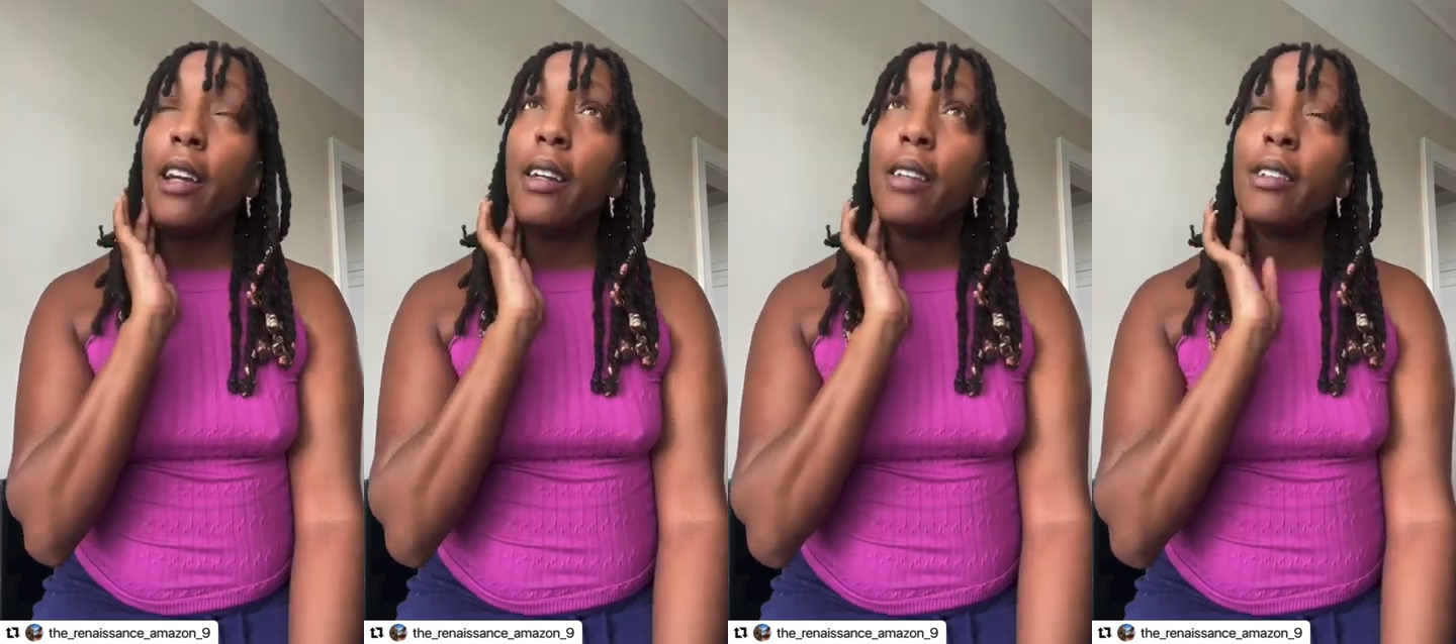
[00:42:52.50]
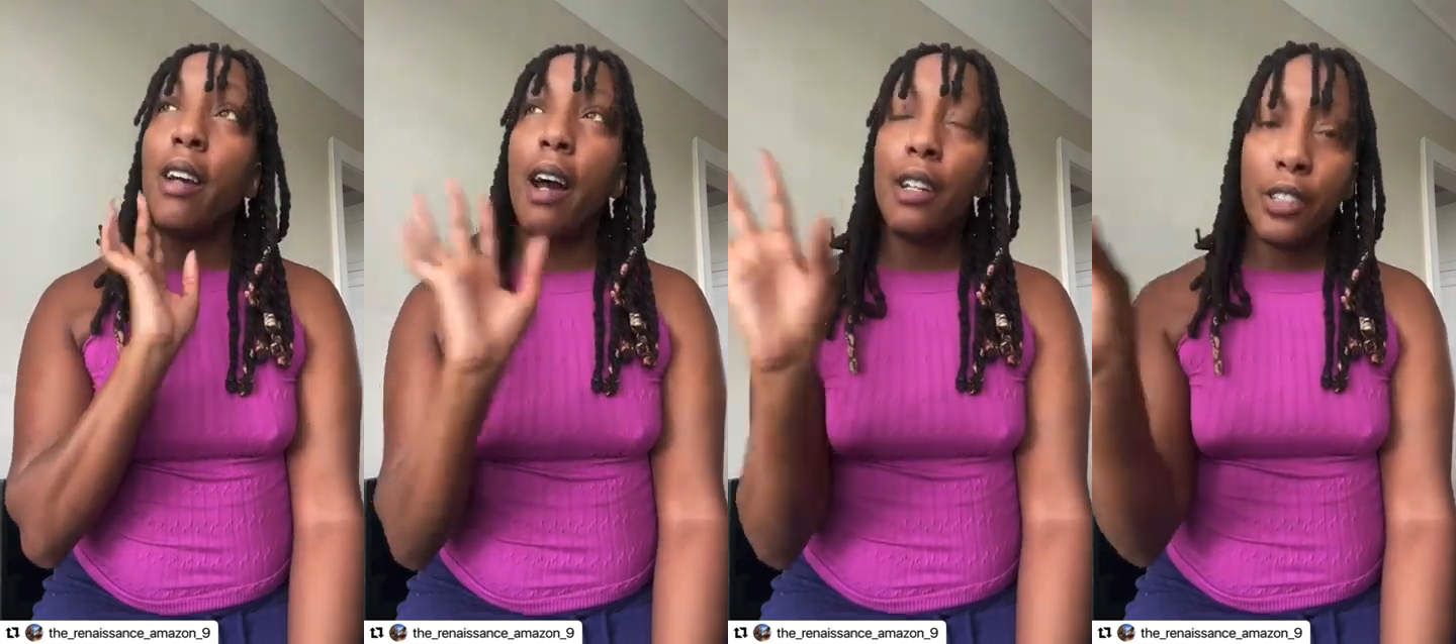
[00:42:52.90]

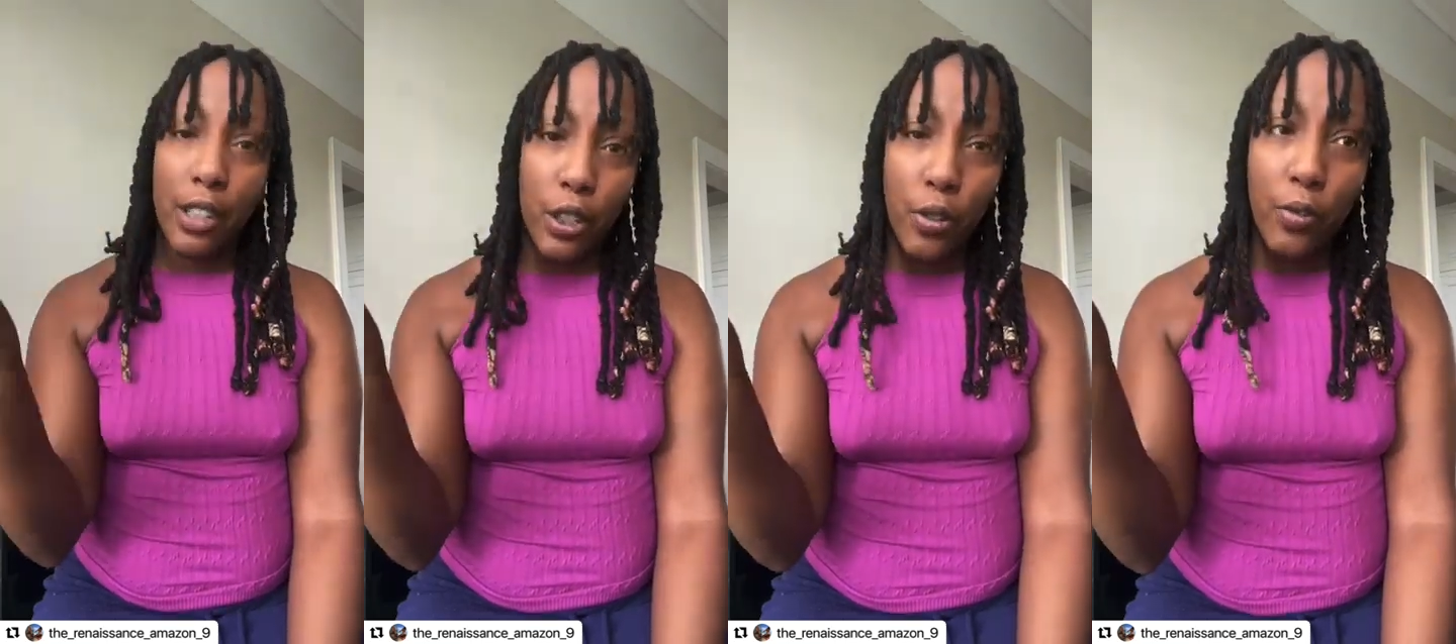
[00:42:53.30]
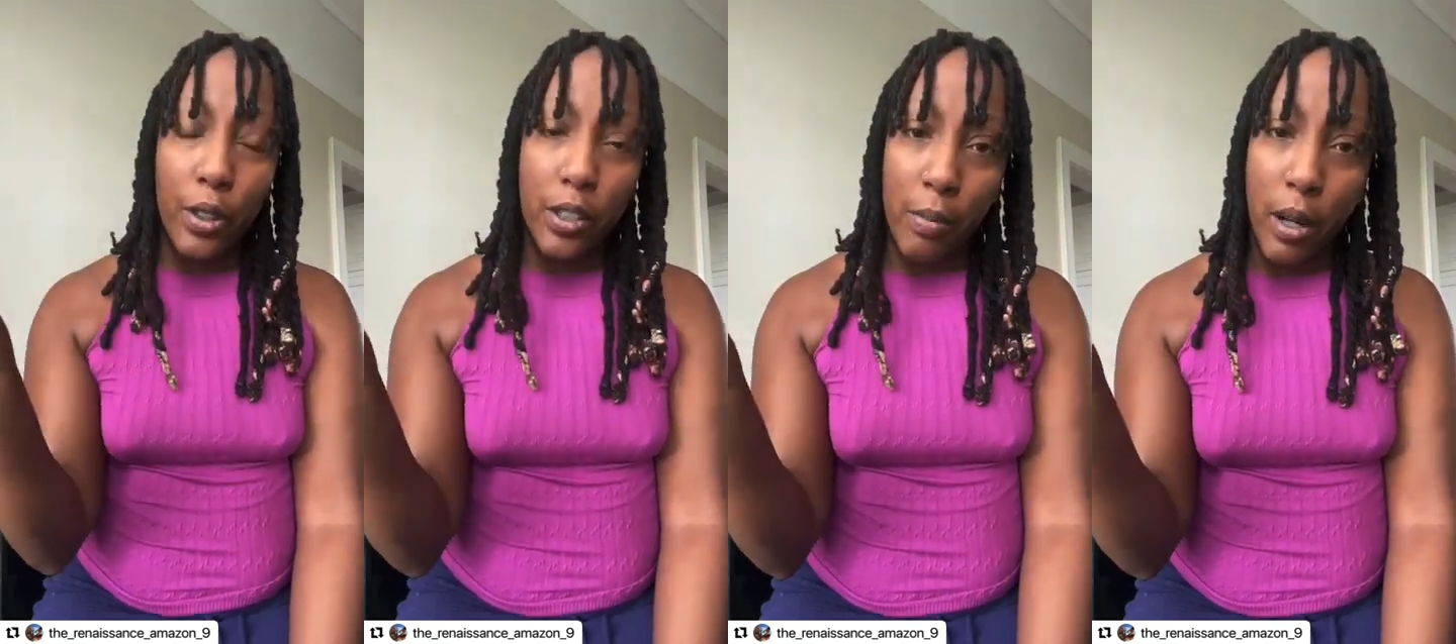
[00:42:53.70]
and I had seen the
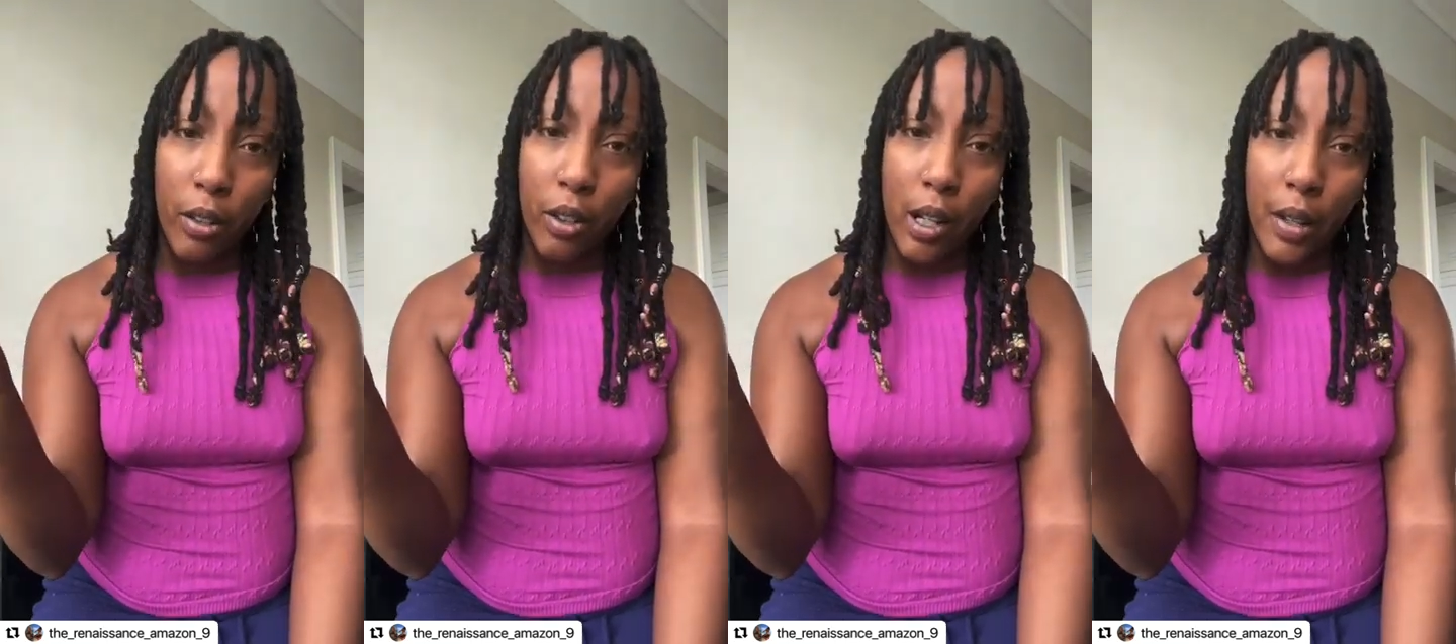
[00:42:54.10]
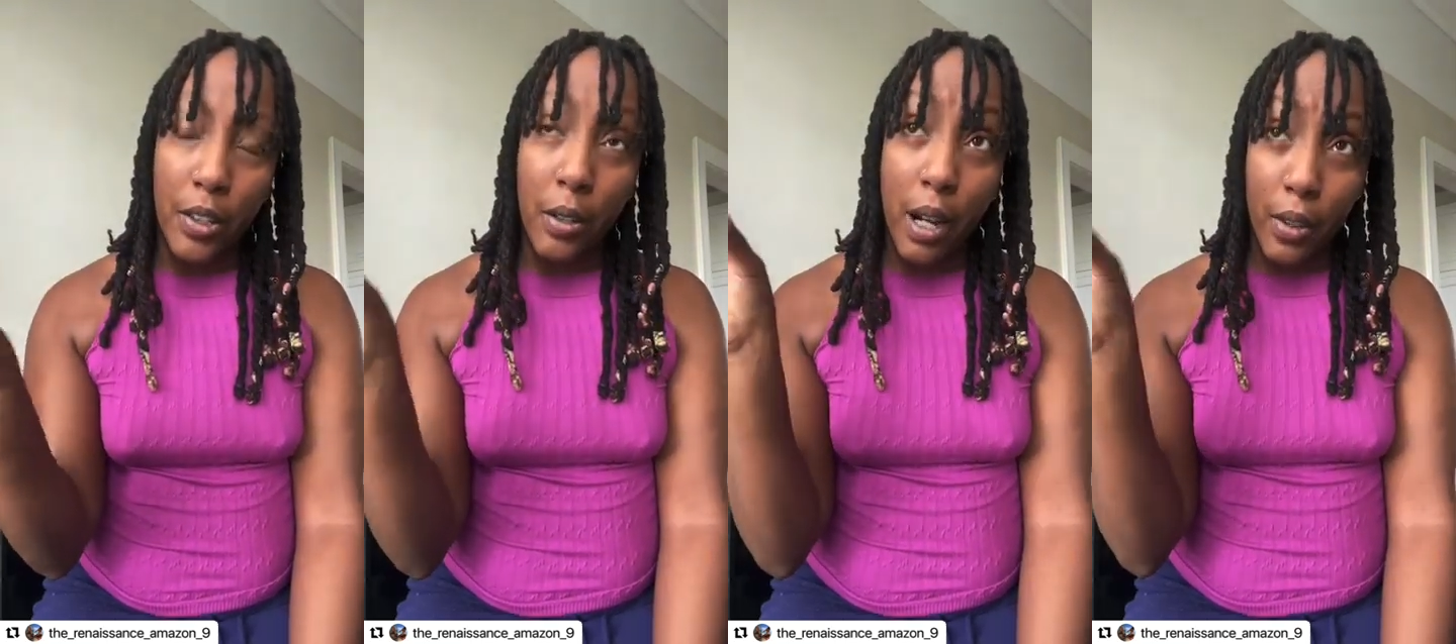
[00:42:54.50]
University of Maryland
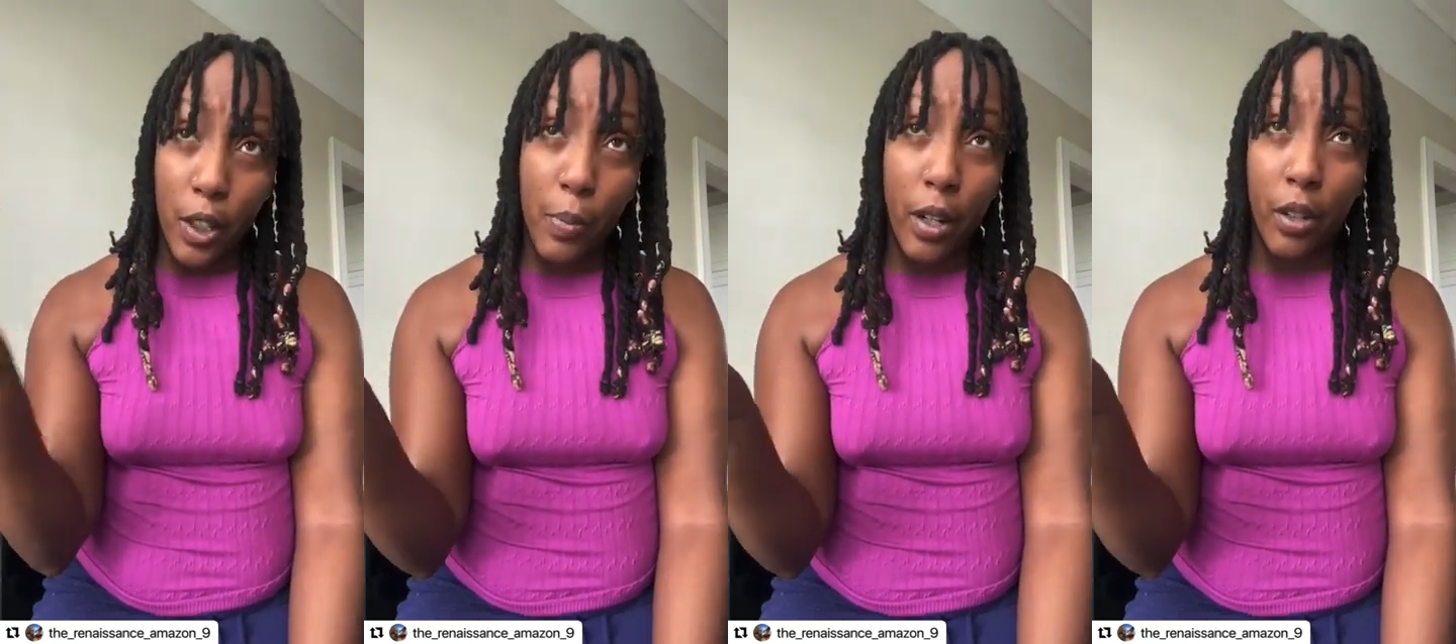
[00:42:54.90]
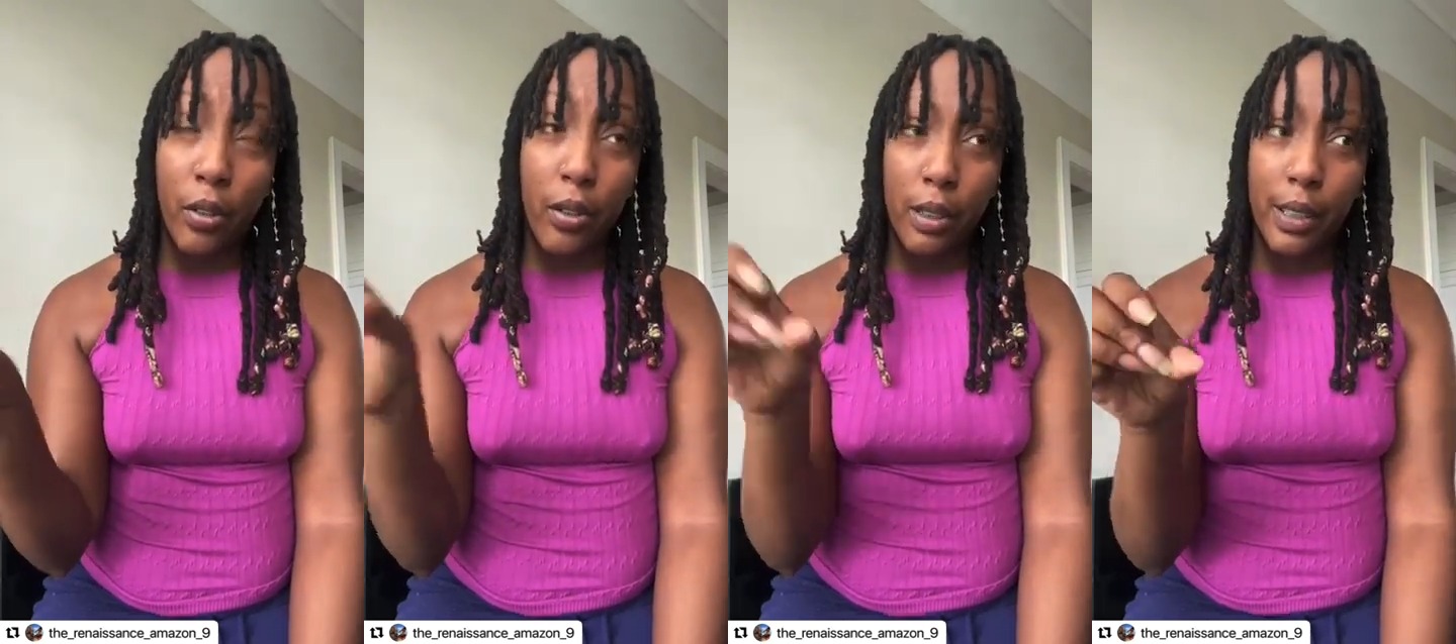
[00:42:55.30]
College
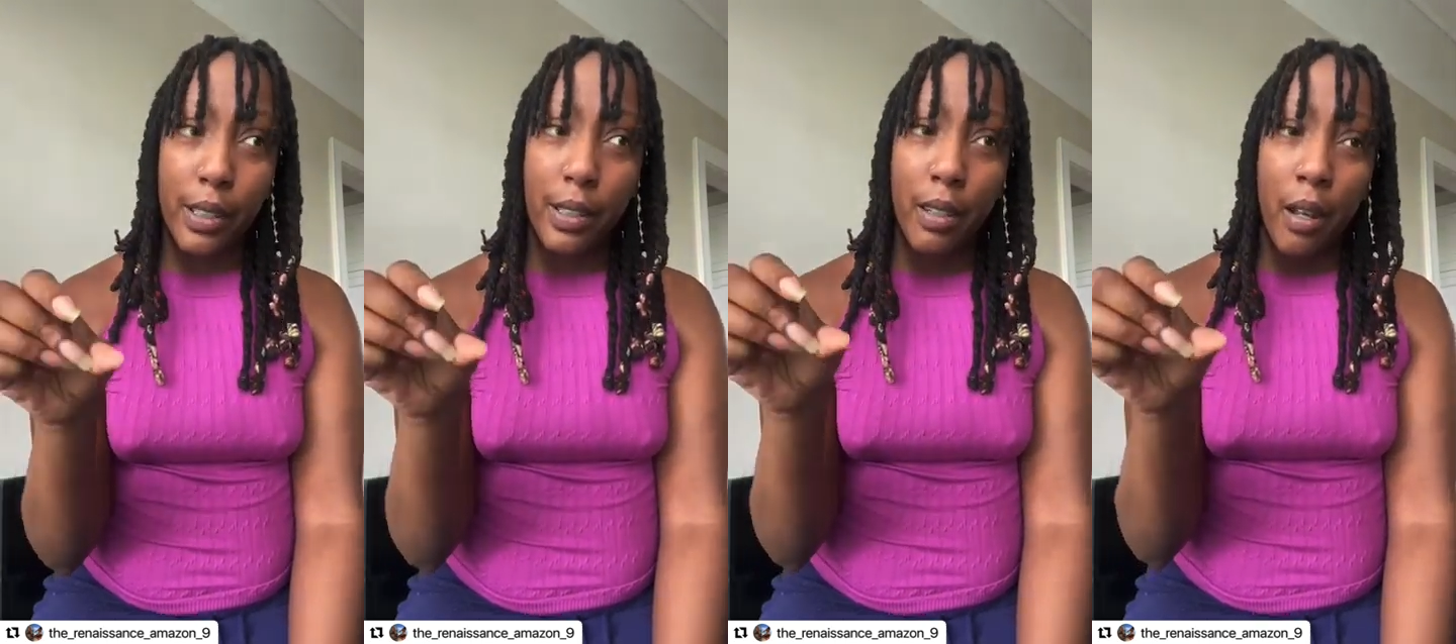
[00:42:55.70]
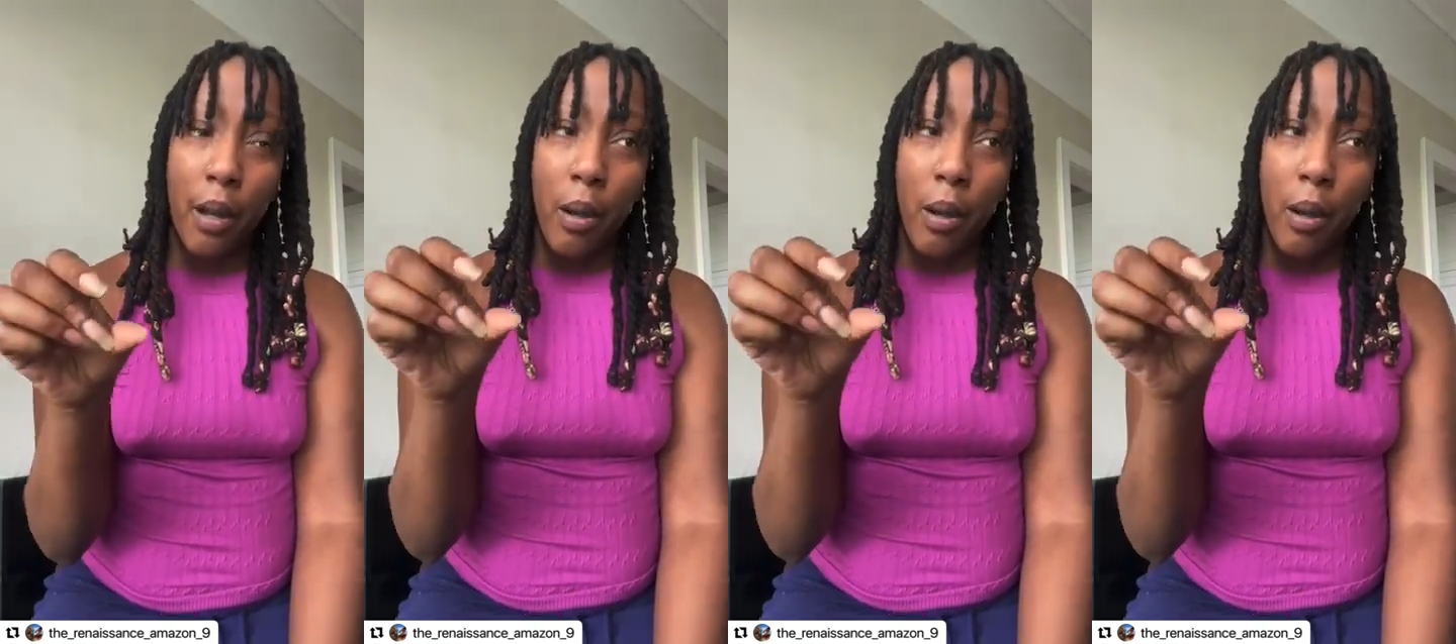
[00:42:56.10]
Park on a list,